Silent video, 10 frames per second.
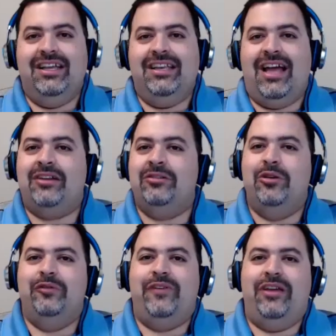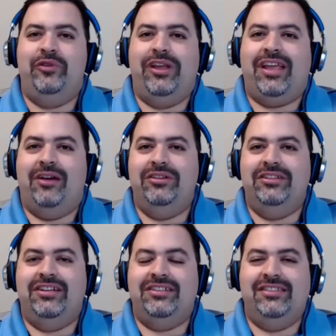and I don't know if every county
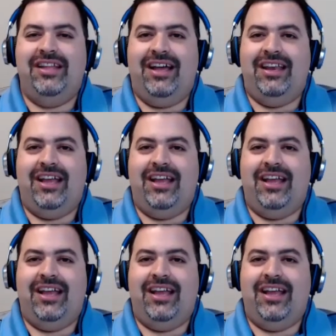does that.